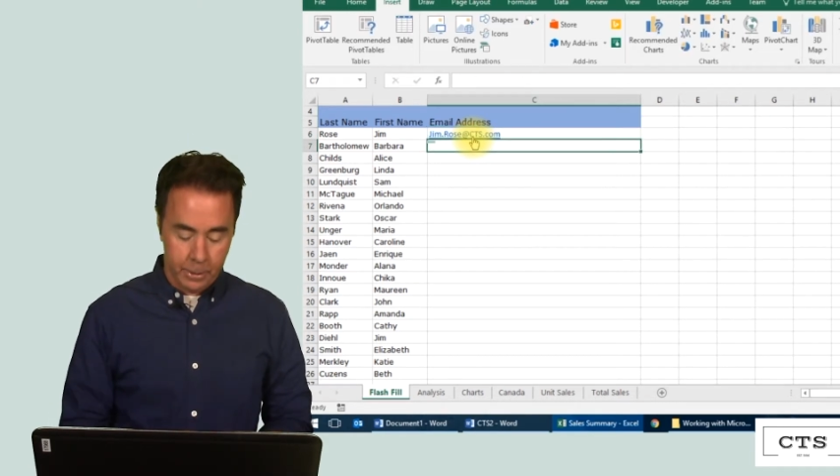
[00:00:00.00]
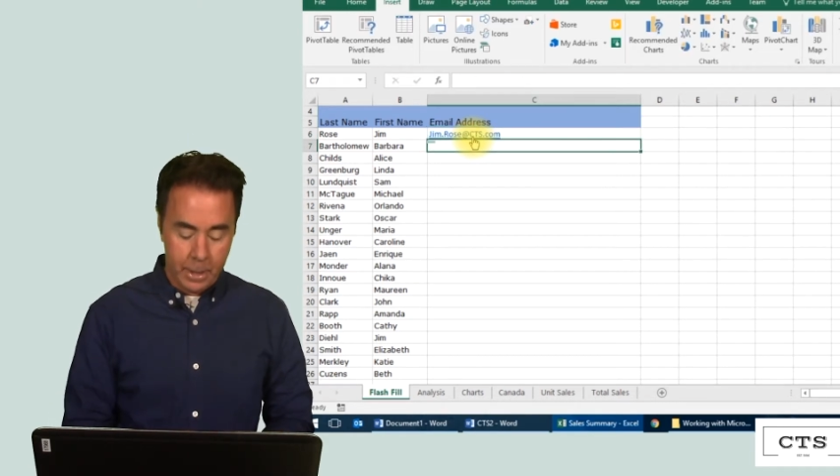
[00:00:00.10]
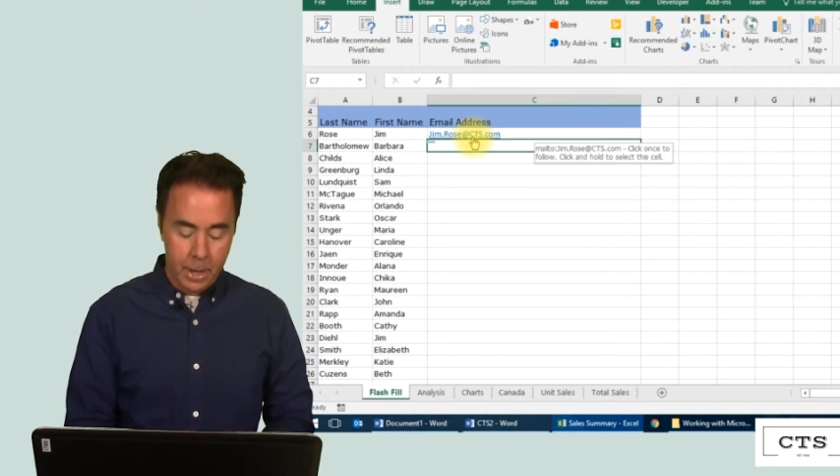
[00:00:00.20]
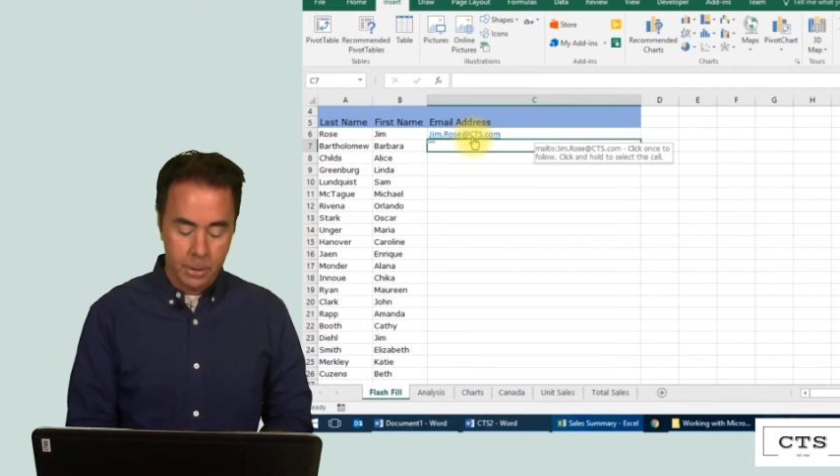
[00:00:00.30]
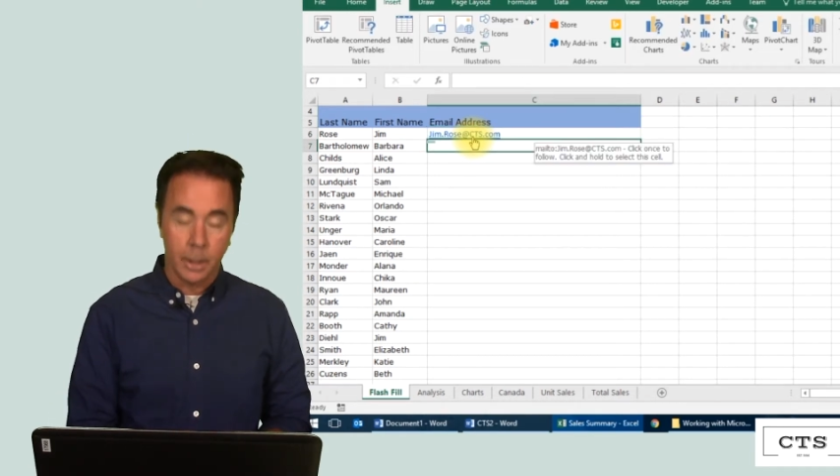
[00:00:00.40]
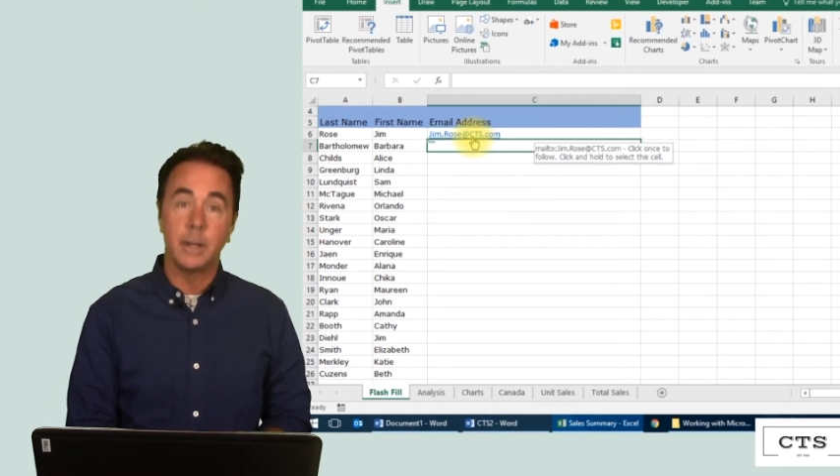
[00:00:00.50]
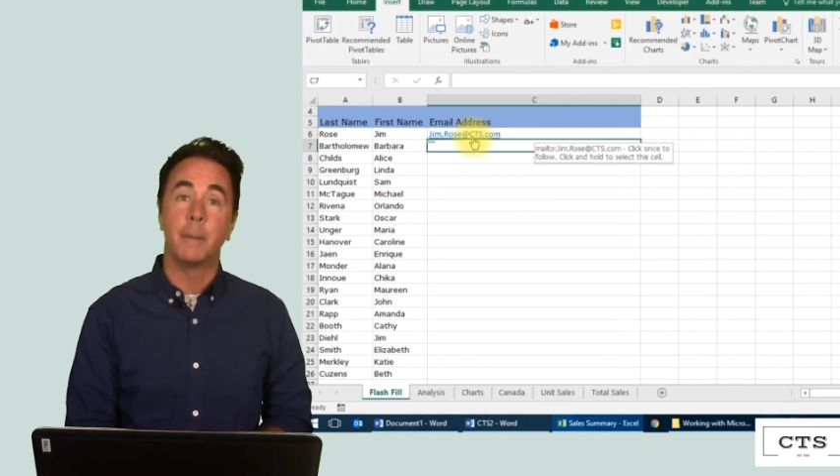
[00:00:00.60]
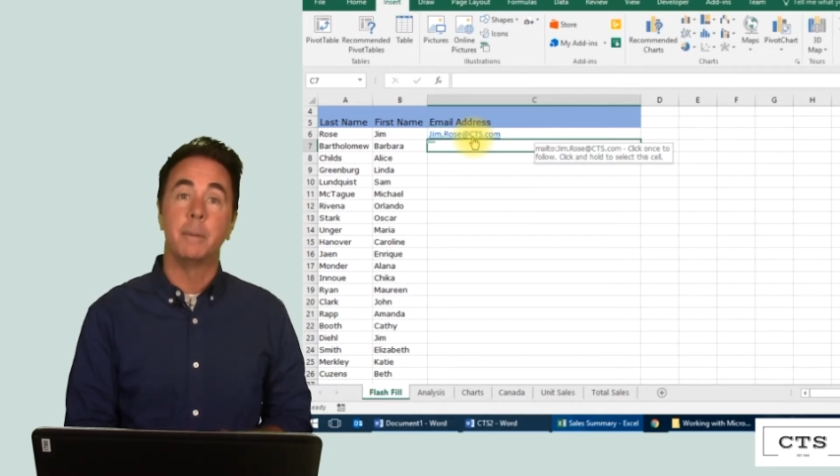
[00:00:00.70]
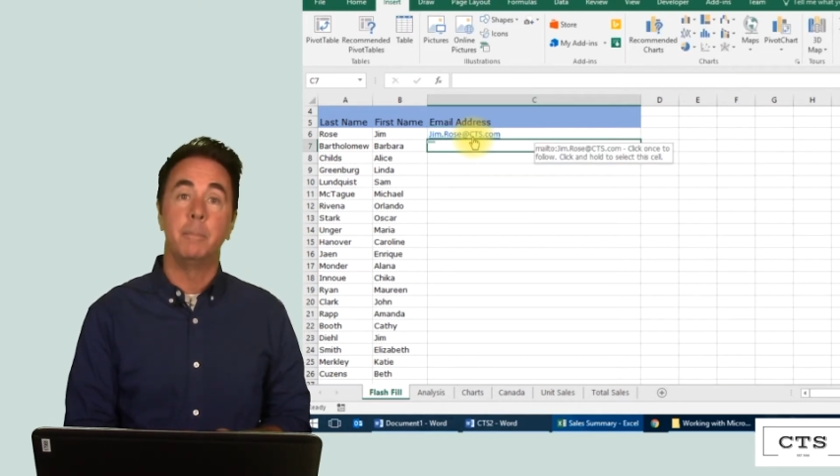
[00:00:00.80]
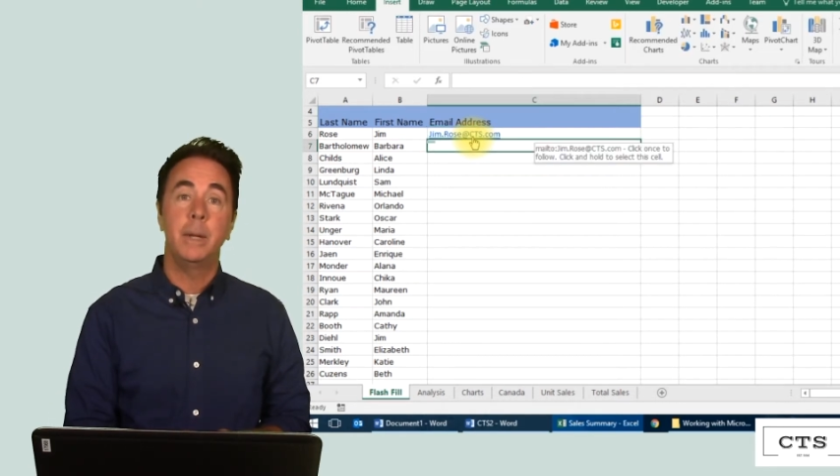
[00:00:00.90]
again, I
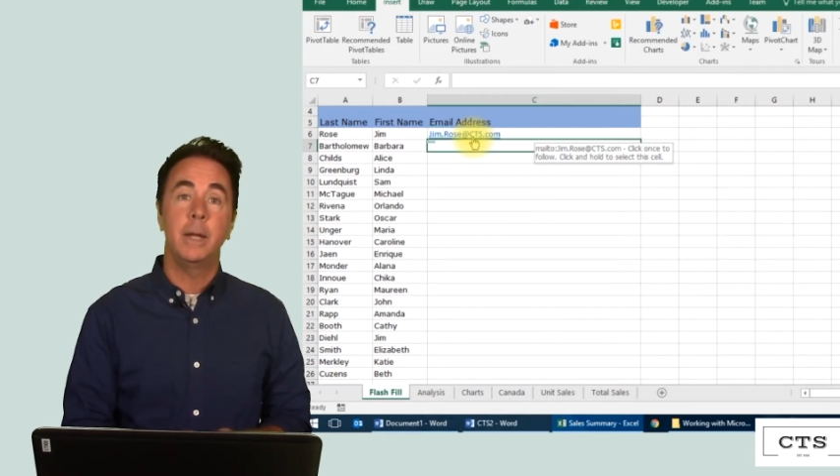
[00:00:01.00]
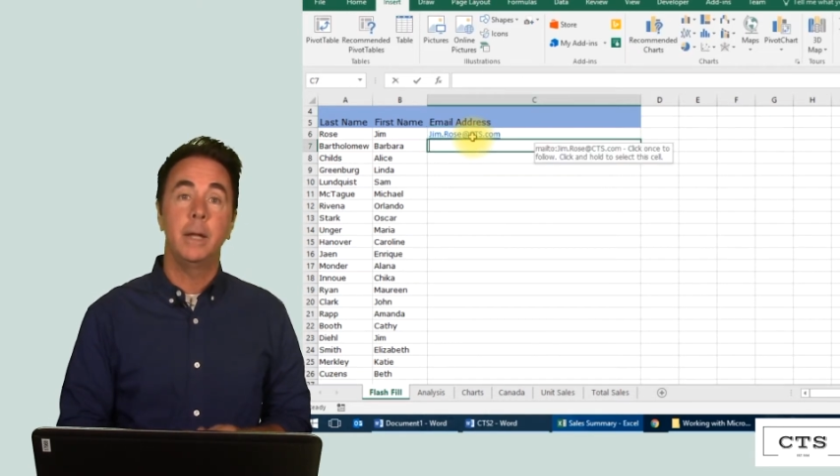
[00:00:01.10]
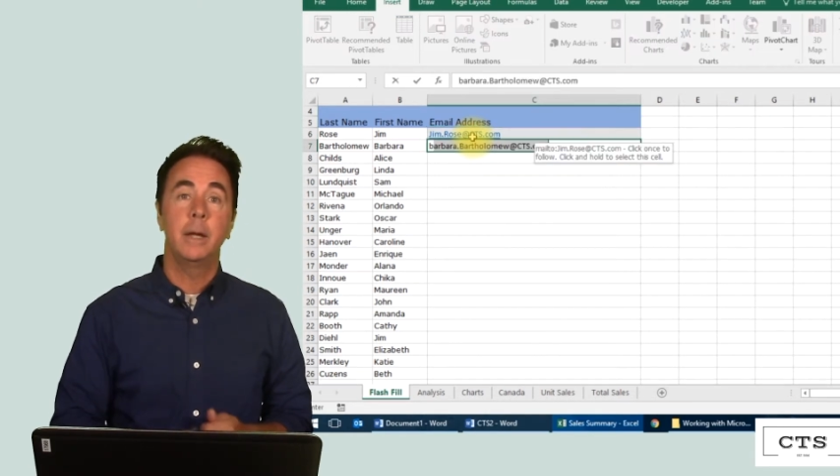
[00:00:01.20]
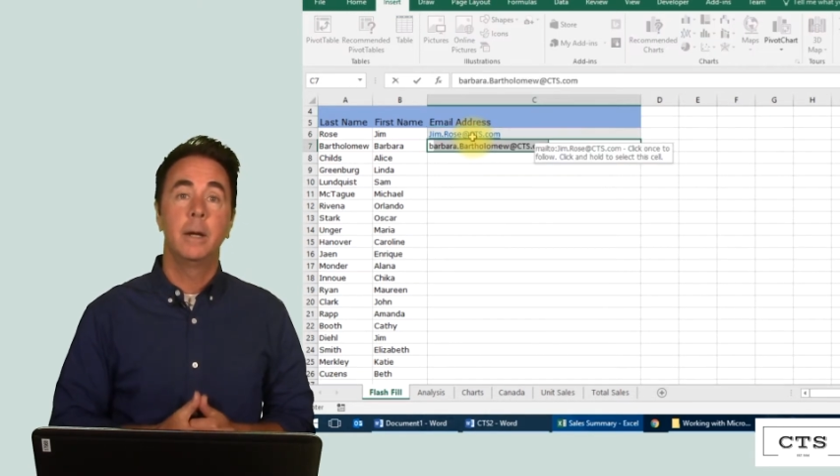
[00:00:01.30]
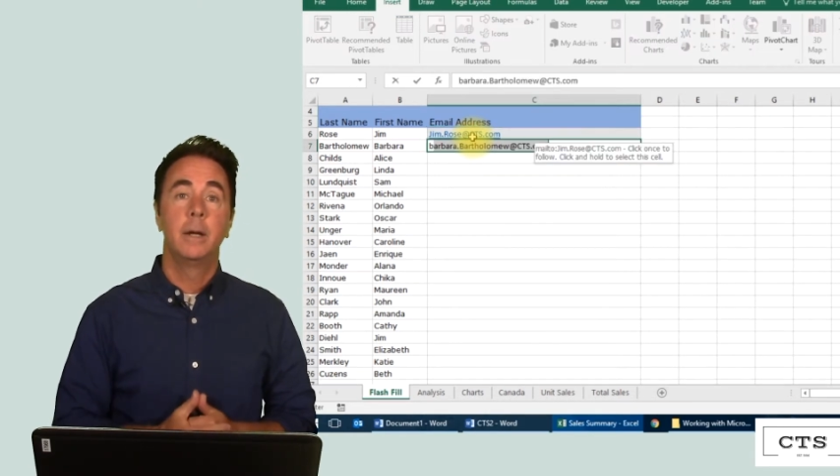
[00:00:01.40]
type in B,